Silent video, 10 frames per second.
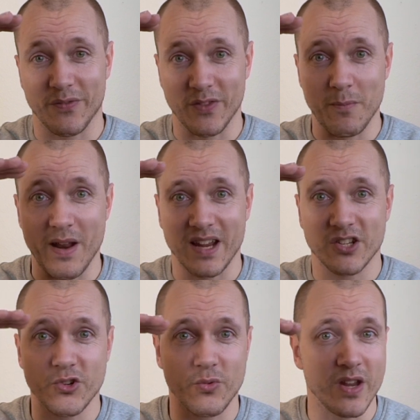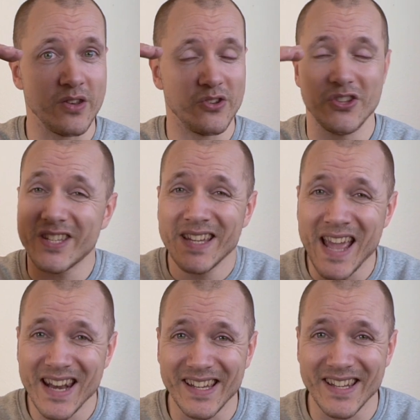the blank screen, you just
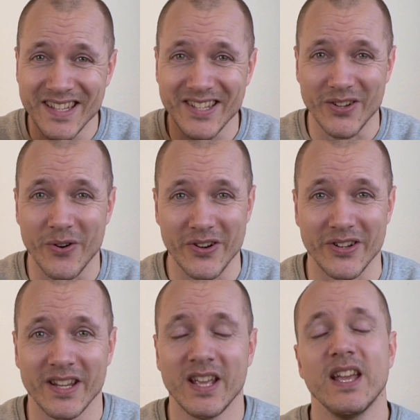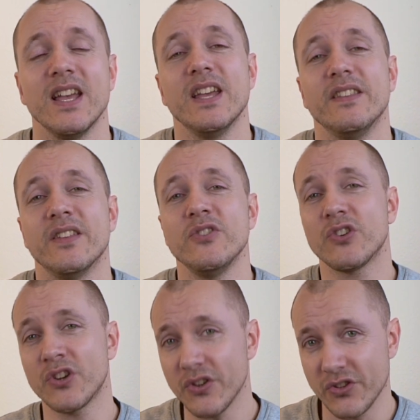can't get started, then you
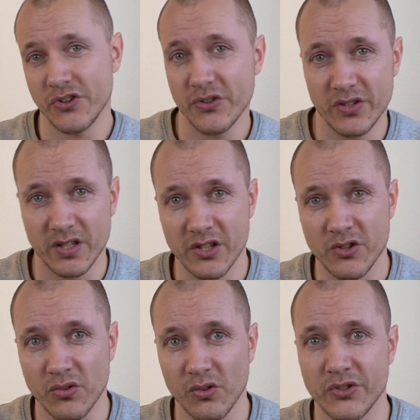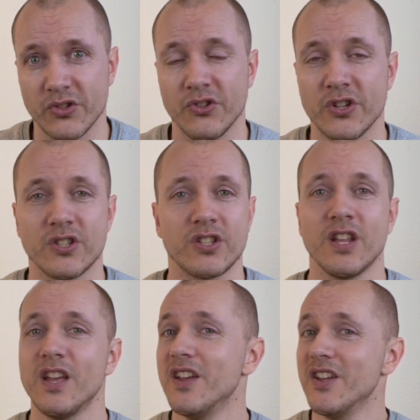could use these tools to just
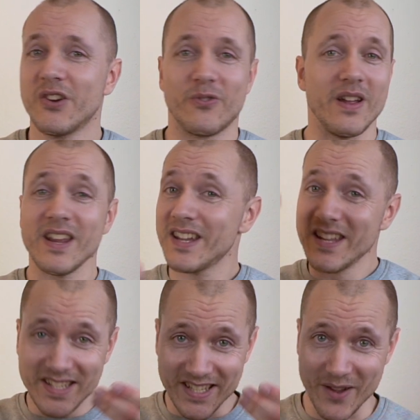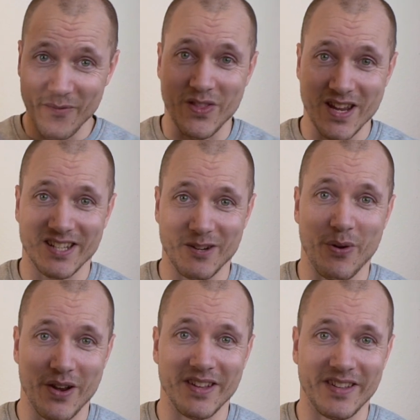create something to
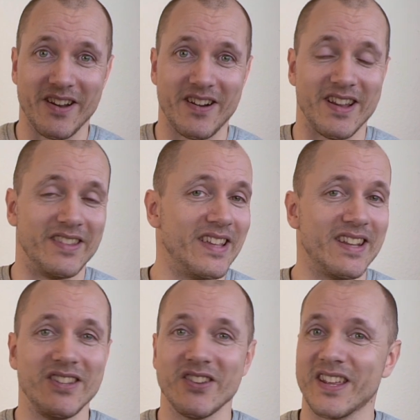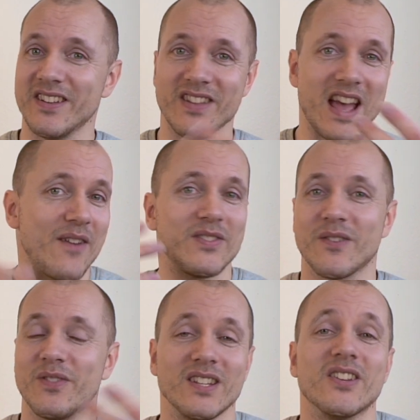put in there, and then you can have
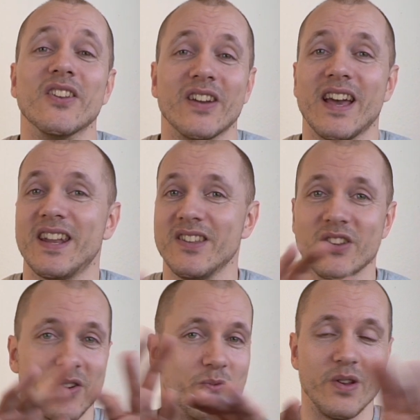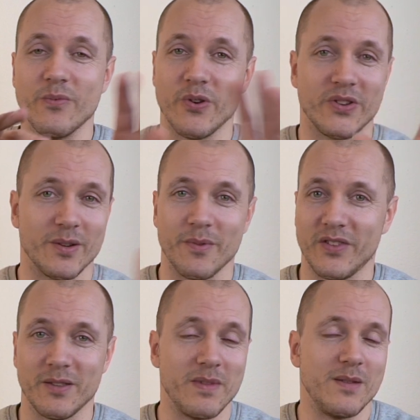something to look at and you can reword some of it
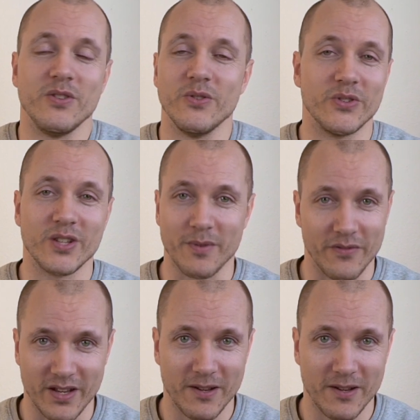and maybe use some of it.